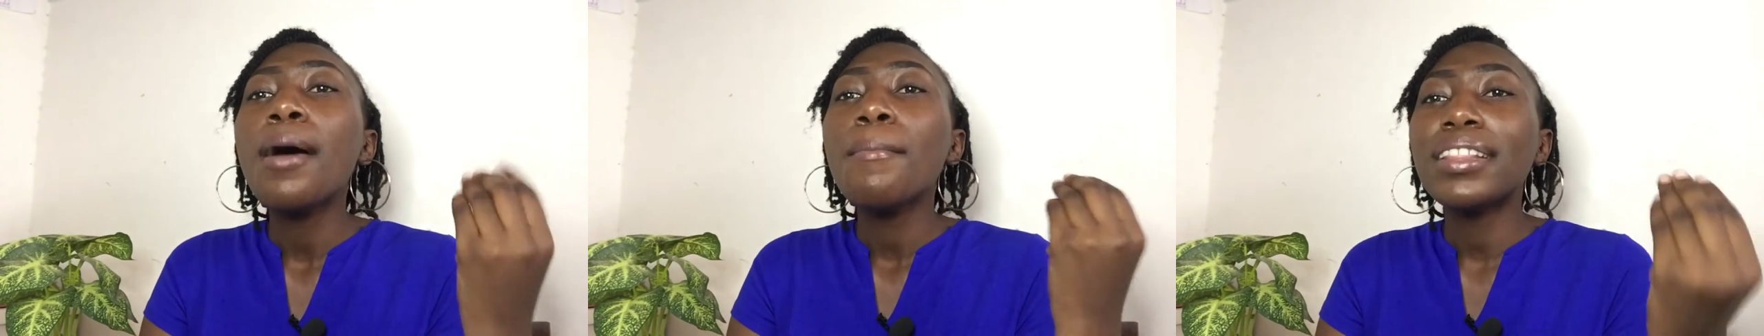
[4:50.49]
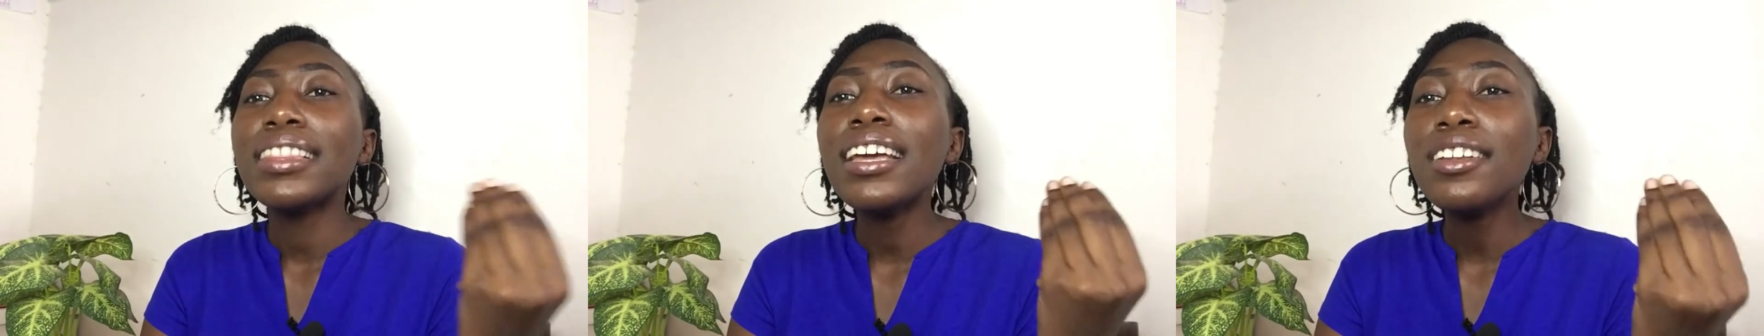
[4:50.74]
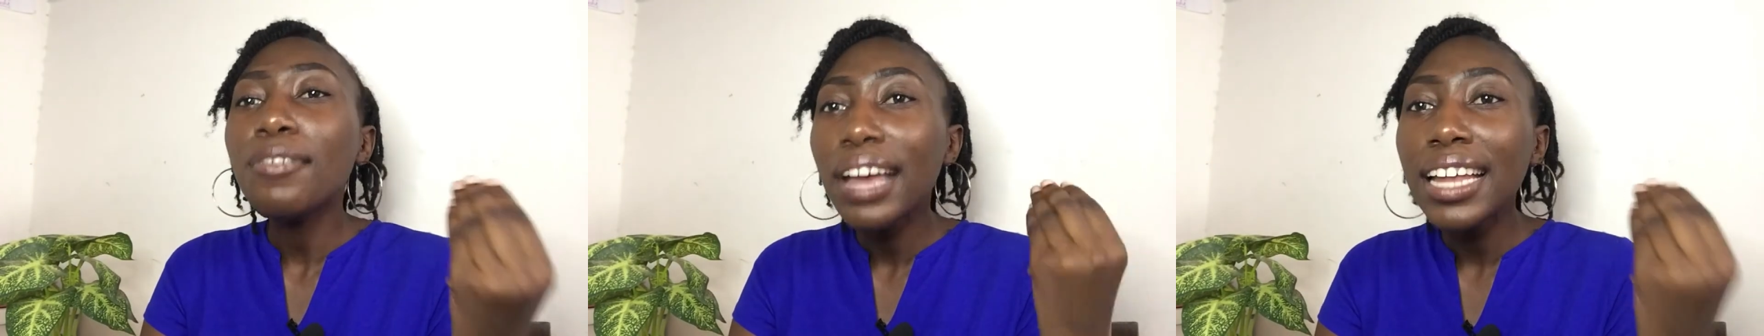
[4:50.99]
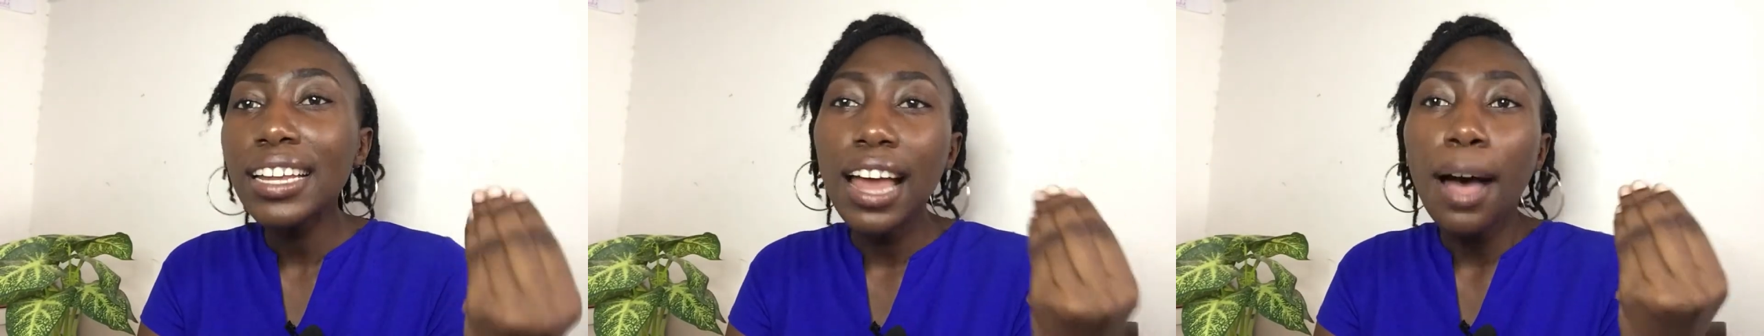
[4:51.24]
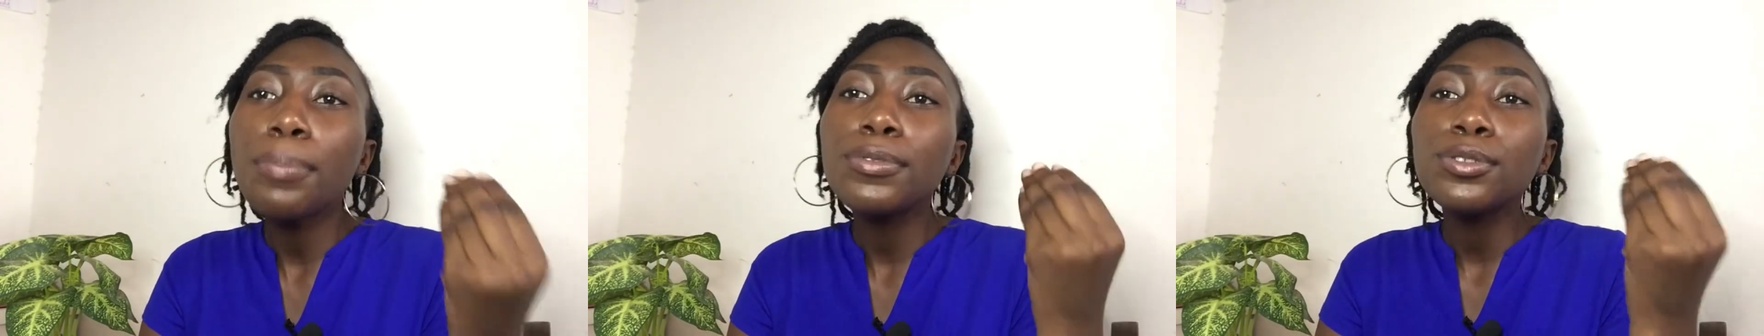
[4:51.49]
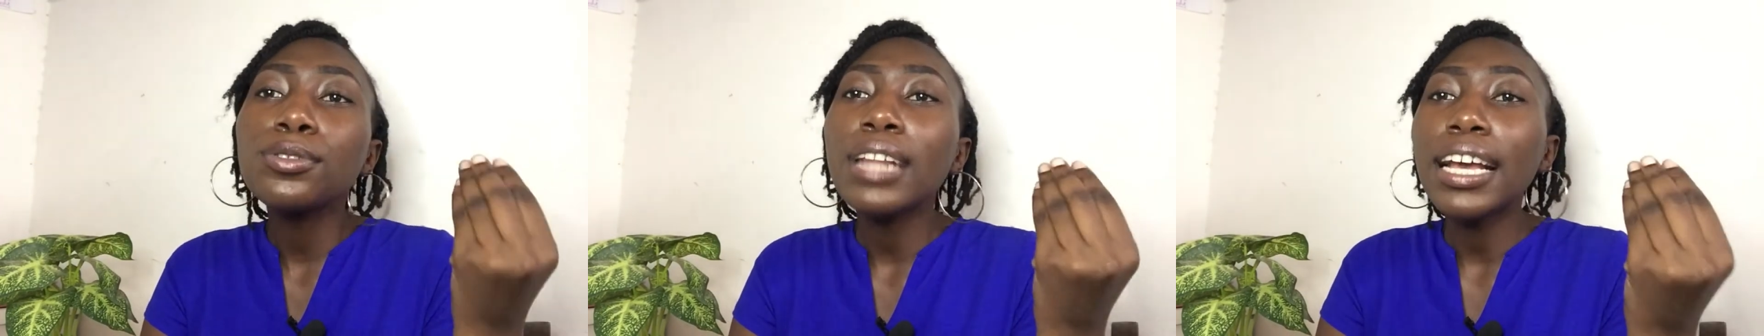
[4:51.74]
but then we ended up
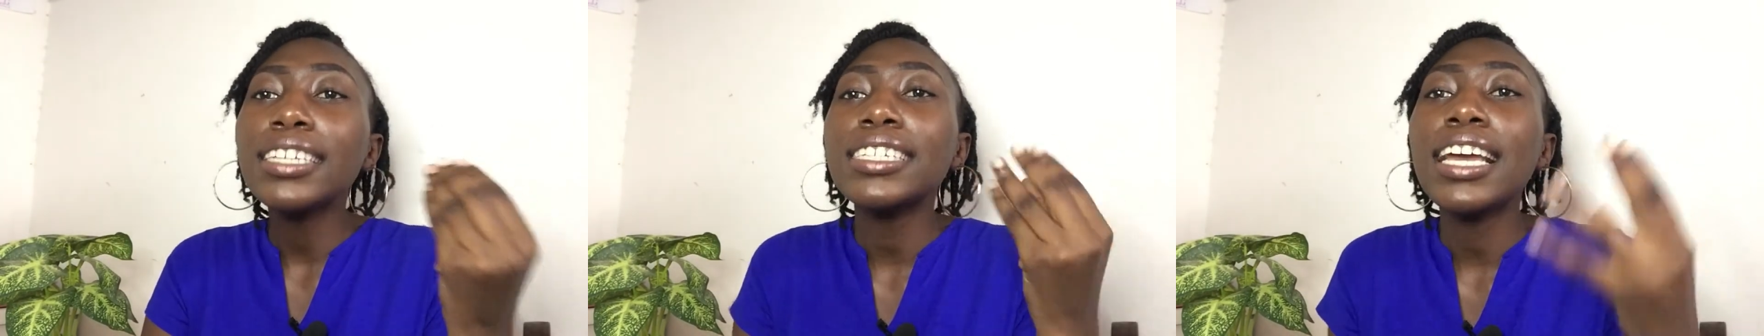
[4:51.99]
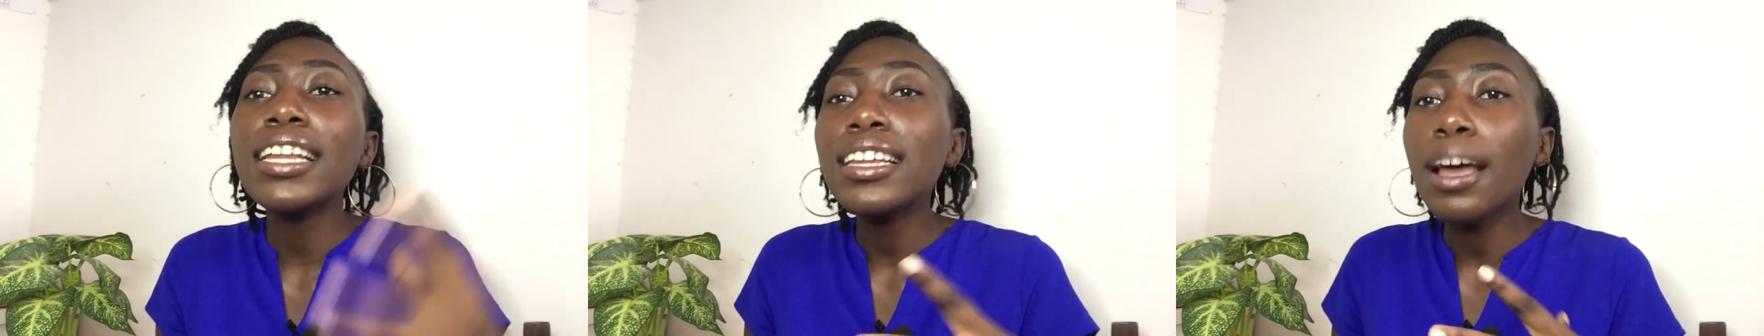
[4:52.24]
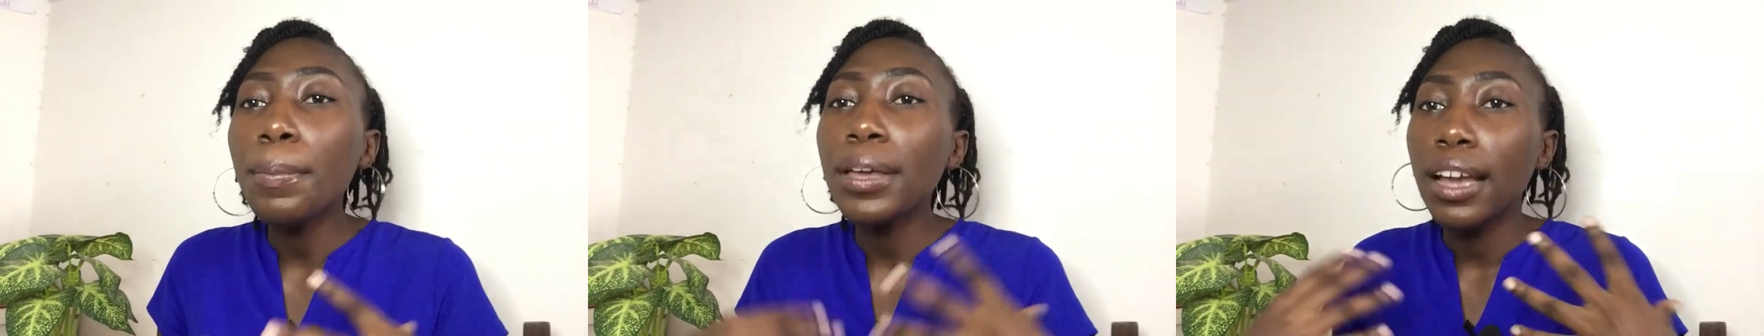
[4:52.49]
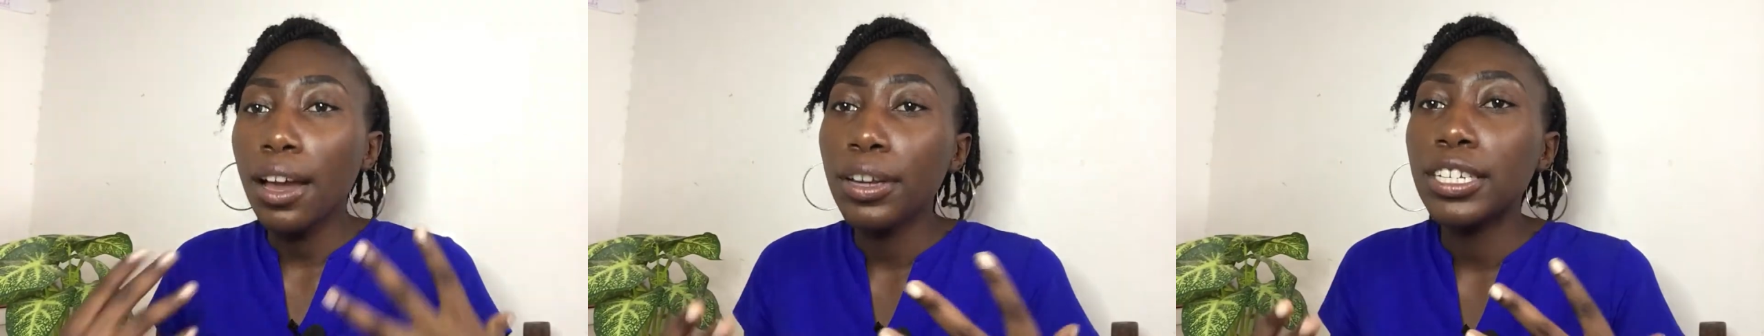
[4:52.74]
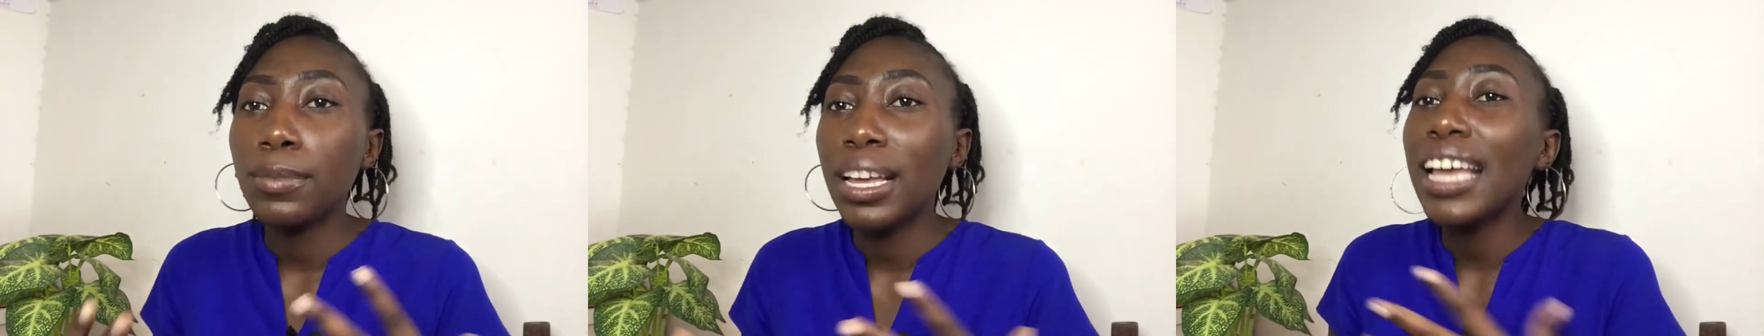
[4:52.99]
like she ended up encouraging me.